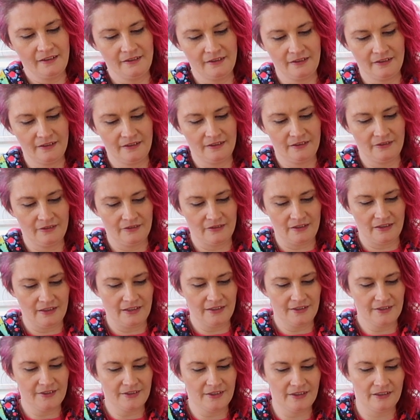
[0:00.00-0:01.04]
Right,
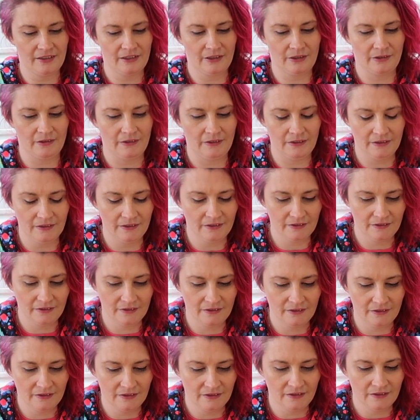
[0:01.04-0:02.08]
let's get going.
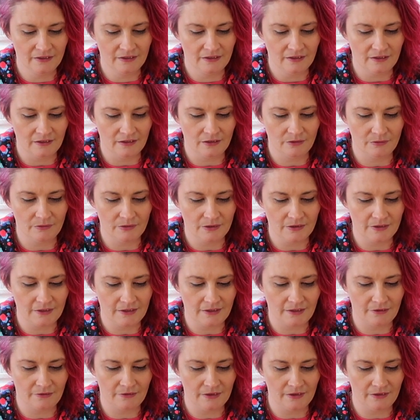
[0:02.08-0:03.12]
I don't know why I said
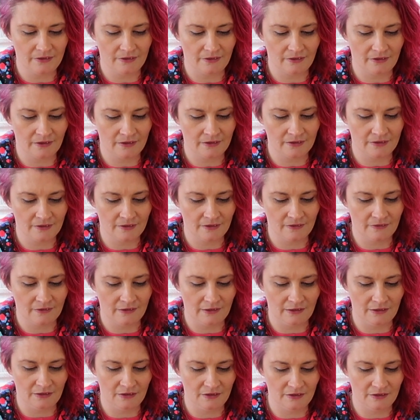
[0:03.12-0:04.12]
that really sarcastically.